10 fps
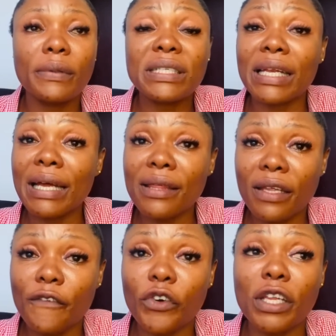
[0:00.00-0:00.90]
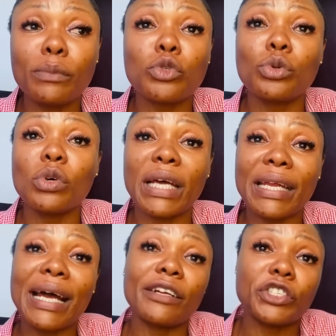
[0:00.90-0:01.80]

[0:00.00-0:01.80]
It's another thing for them to know that their